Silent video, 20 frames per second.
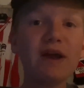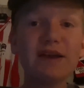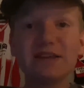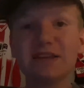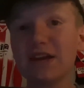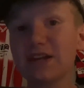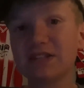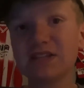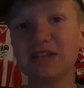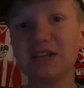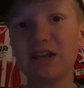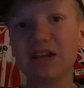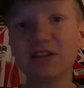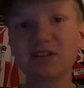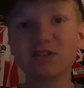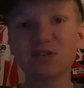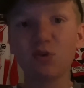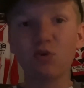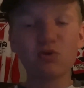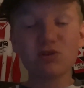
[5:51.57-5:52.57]
Yes, he didn't
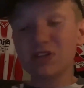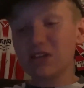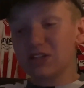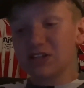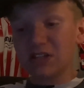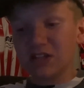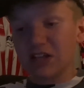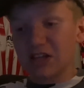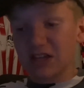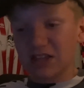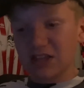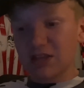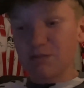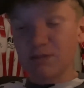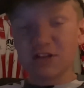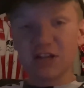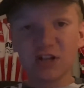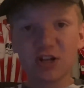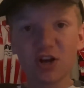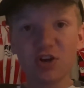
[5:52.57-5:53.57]
score, yes, he didn't get that
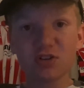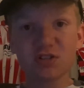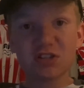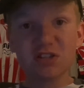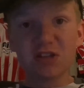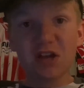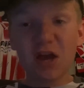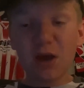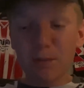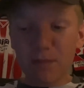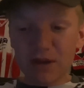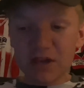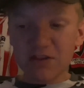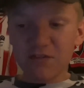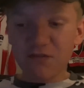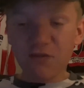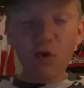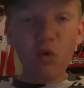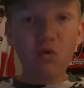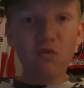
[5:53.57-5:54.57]
many chances, but he
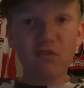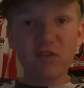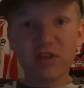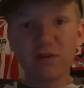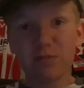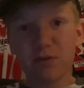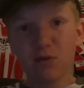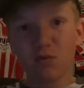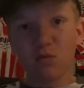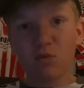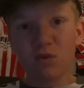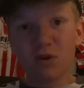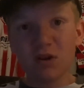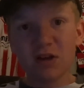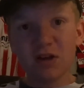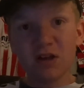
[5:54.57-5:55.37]
fought for the ball.